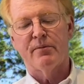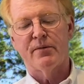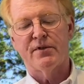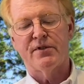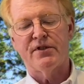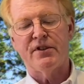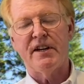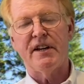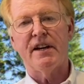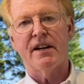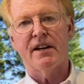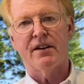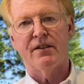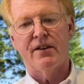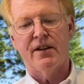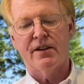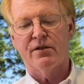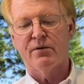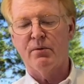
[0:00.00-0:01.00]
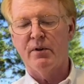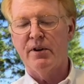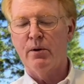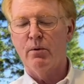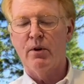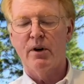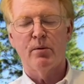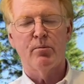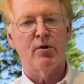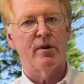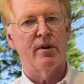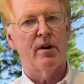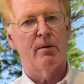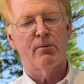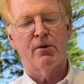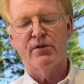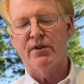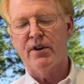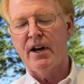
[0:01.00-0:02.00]
scenic this, whether you want to put
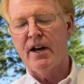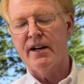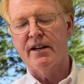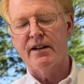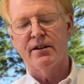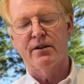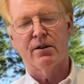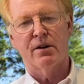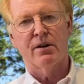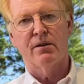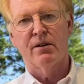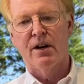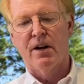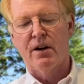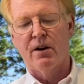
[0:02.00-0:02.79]
numbers on it or,